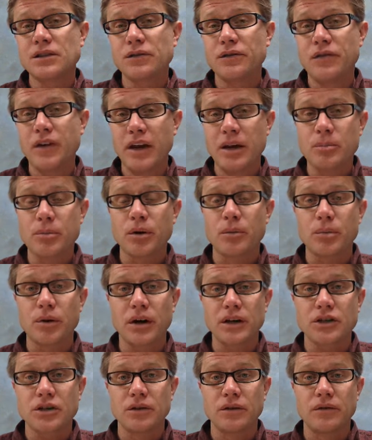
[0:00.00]
is vapor
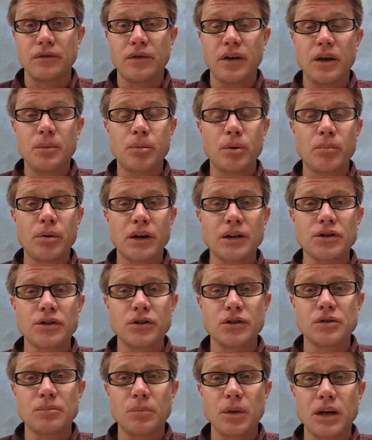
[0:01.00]
pressure, and vapor
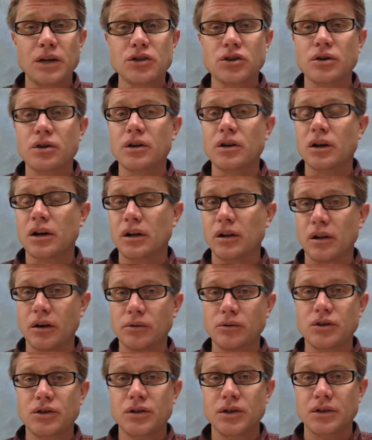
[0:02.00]
pressure is measured in a
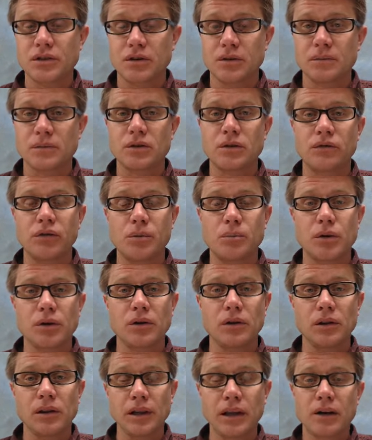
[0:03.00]
closed system. So if we
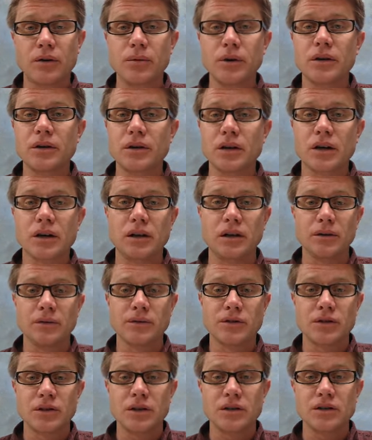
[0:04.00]
put a liquid in a
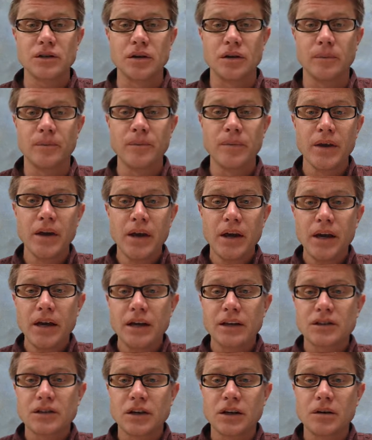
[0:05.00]
closed system,
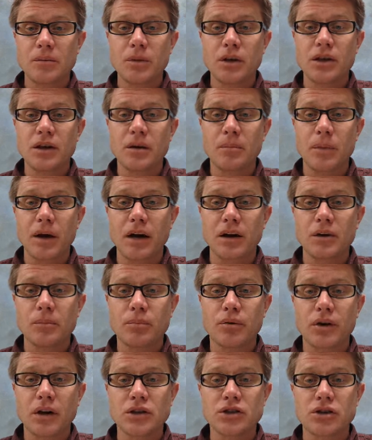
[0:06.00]
it's going to be the amount
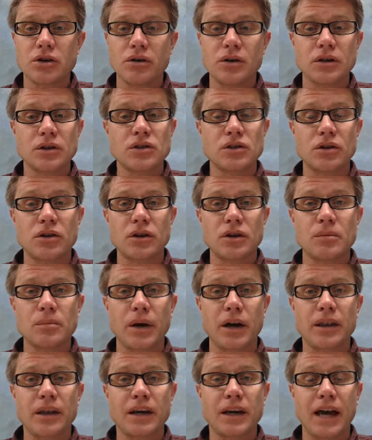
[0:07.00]
of pressure exerted
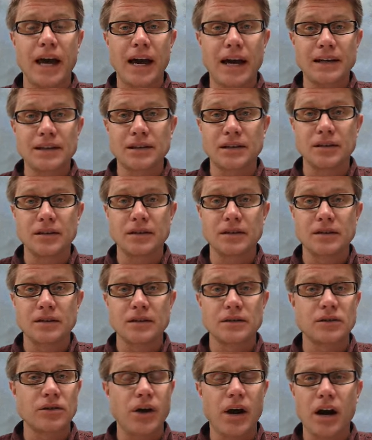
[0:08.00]
by the
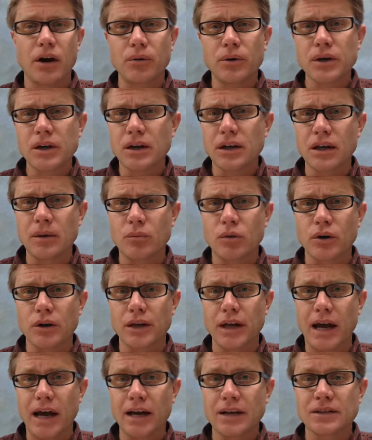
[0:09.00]
gases. And so how are we going to get more
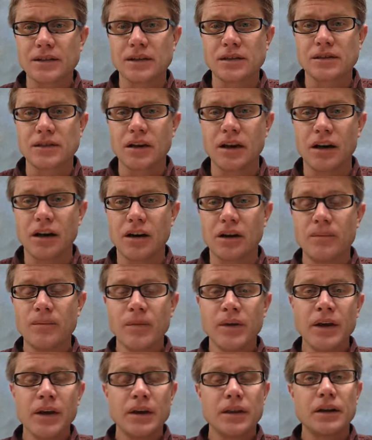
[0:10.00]
gases there?
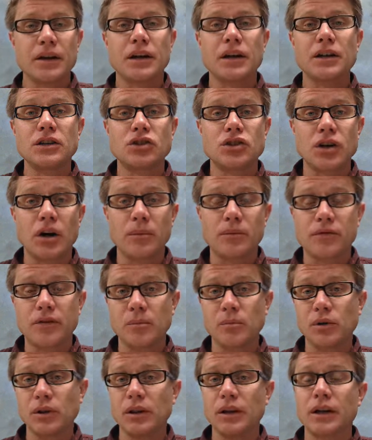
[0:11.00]
They're going to jump
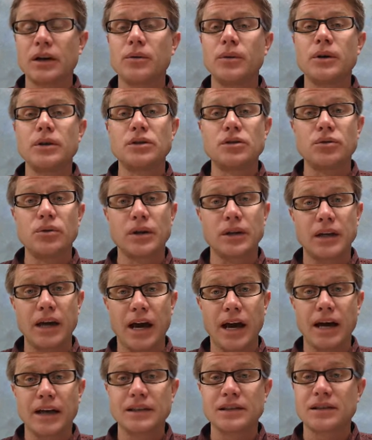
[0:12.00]
from liquid to a
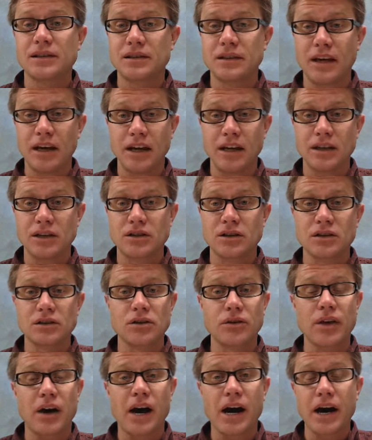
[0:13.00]
gas stage. And
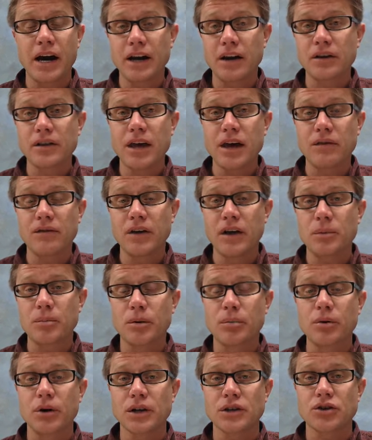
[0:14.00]
so the higher that
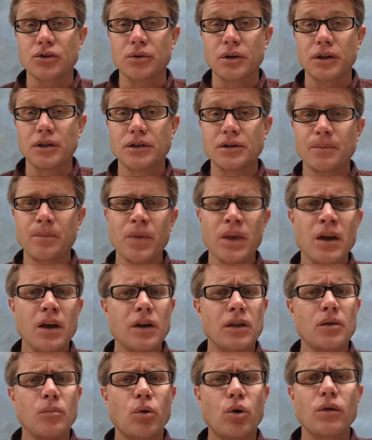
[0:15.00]
vapor pressure is,
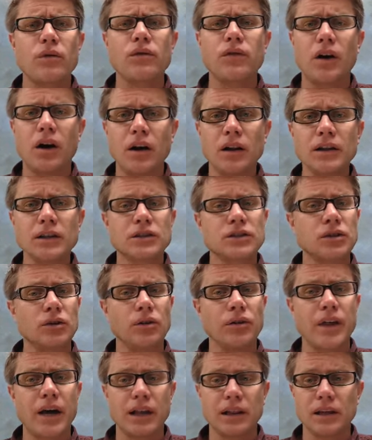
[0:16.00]
the more
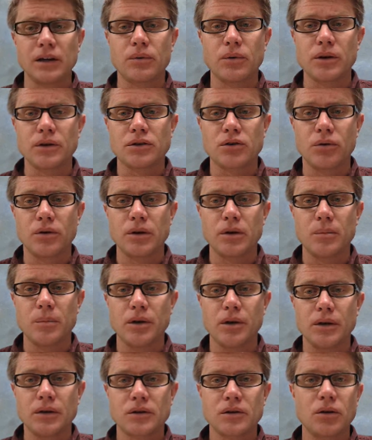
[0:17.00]
volatile that liquid is going to
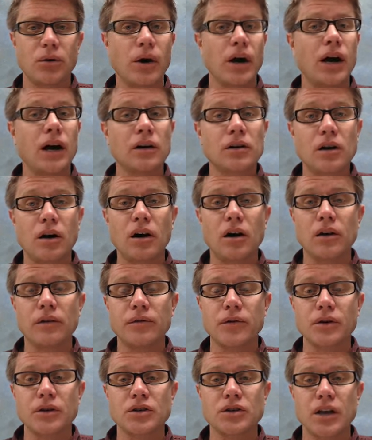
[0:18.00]
be. So
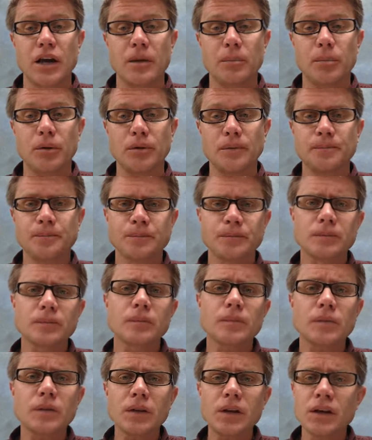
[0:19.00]
alcohol, for example,
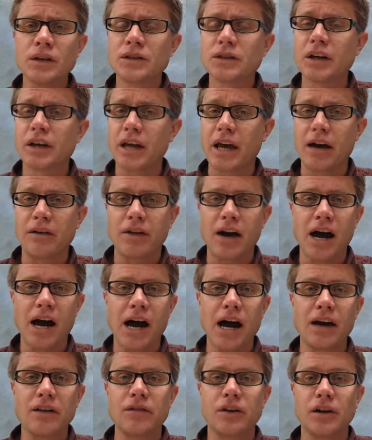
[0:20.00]
is going to have
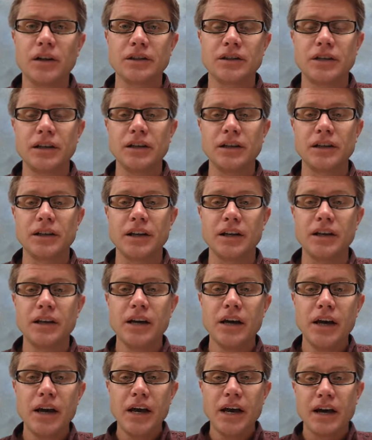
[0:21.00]
high
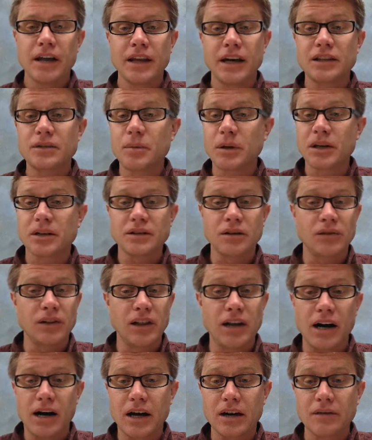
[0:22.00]
volatility, and that's because a
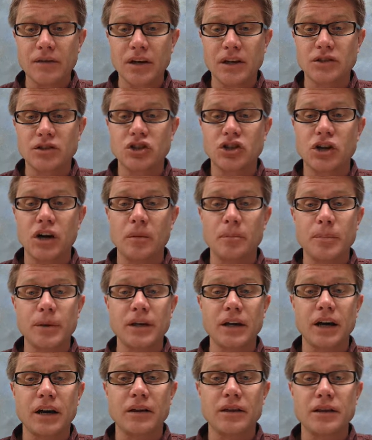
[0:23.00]
lot of it is
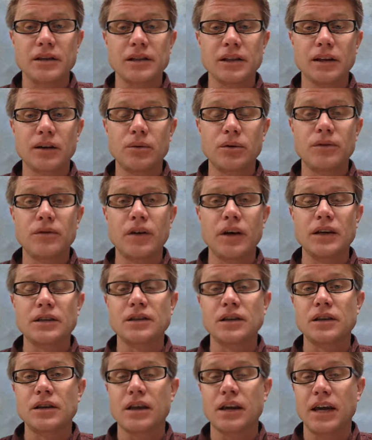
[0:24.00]
jumping out of this liquid
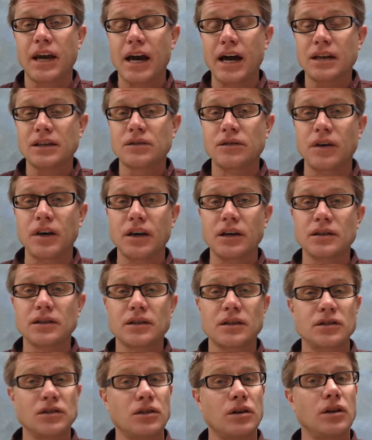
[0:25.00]
phase into the gas
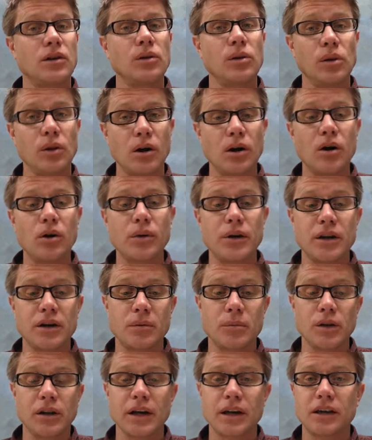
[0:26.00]
phase because there are low
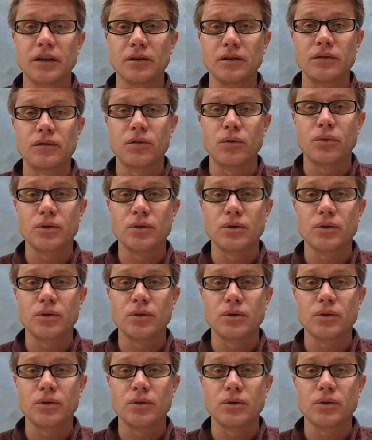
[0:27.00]
intermolecular